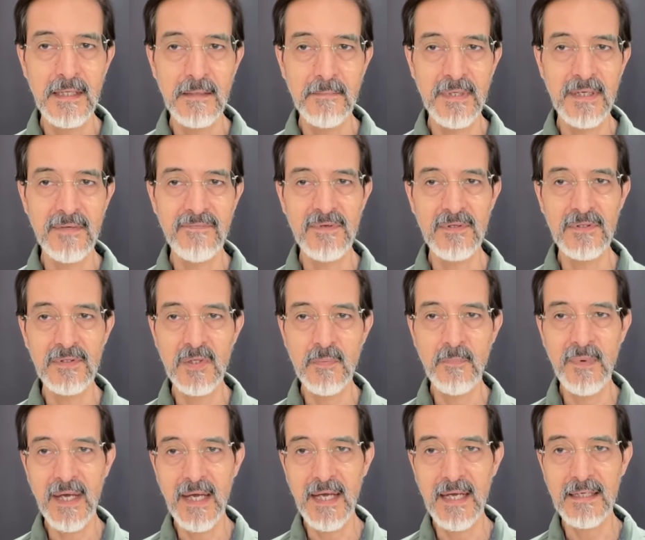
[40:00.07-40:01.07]
but if you look
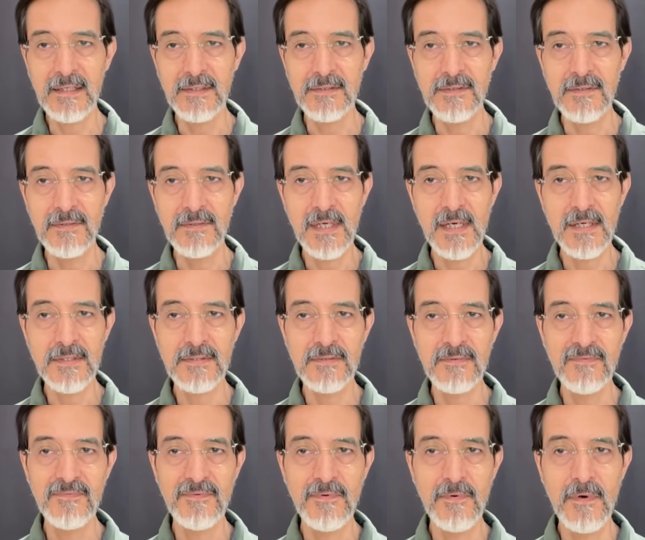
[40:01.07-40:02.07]
back at
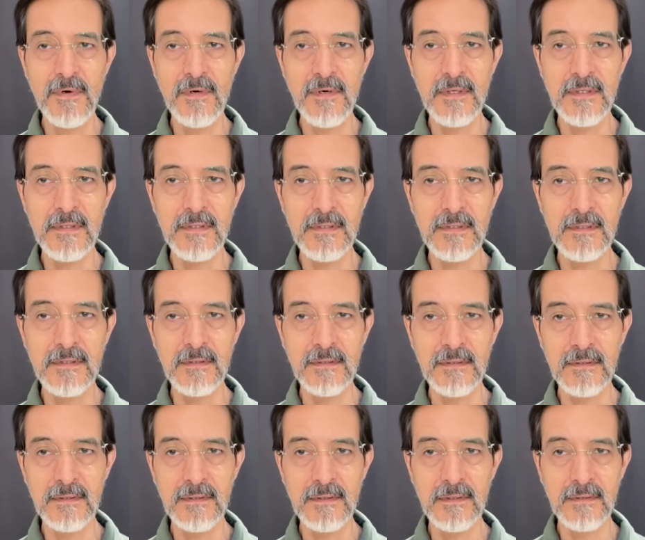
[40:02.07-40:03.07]
2004 and you know
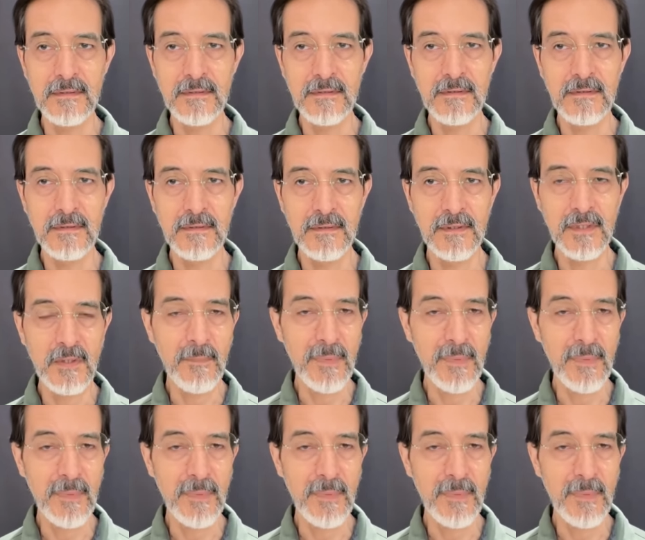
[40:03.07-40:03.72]
you look